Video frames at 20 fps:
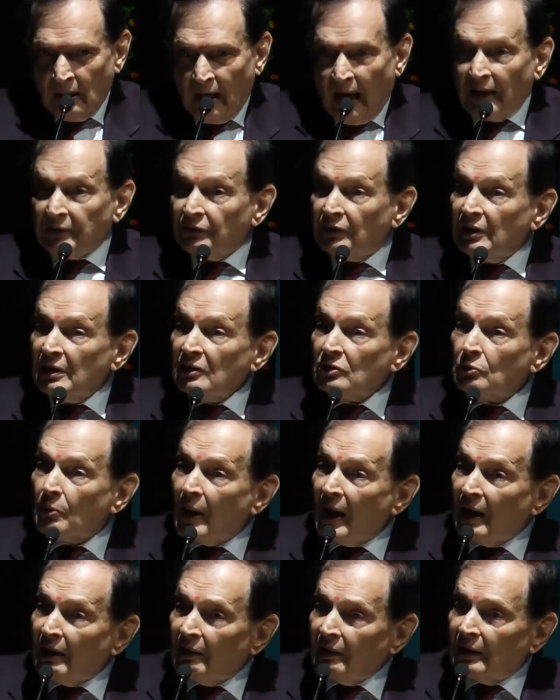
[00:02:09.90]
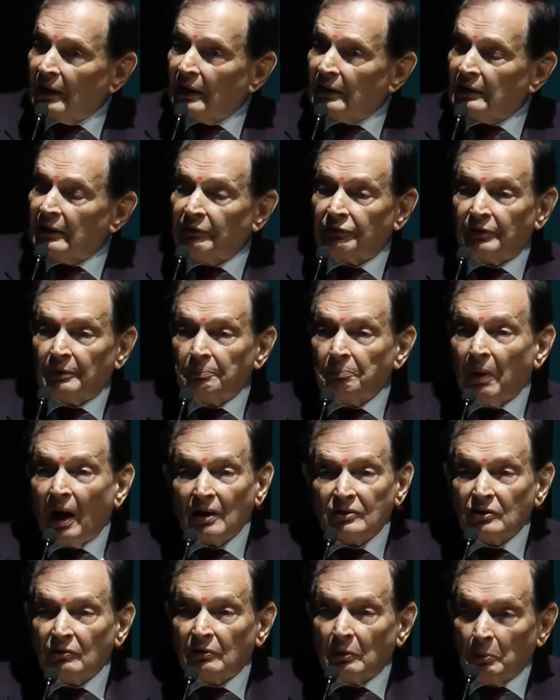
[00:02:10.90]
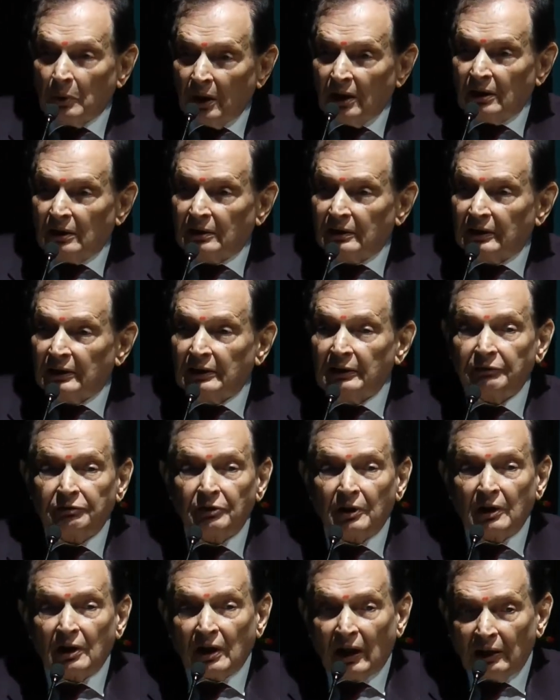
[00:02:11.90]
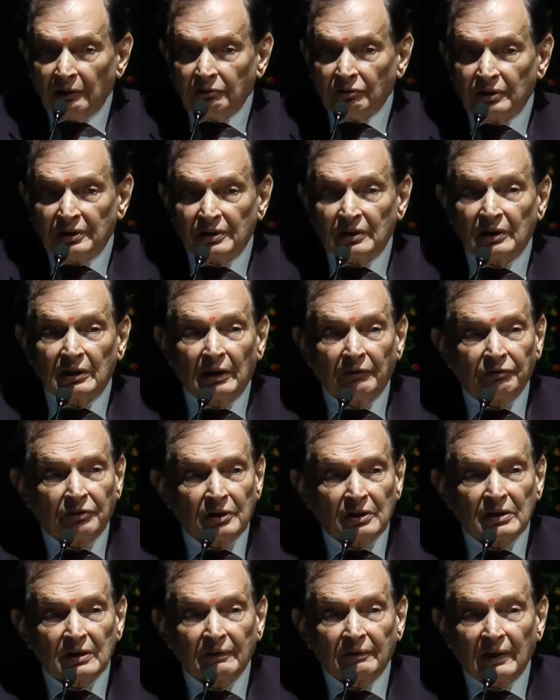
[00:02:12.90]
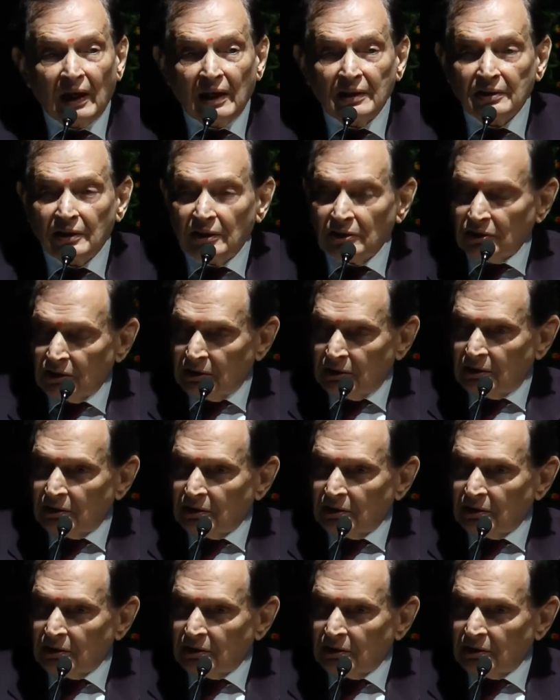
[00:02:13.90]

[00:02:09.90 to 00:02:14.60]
And these vary in different parts of the world, in different countries, in different civilizations.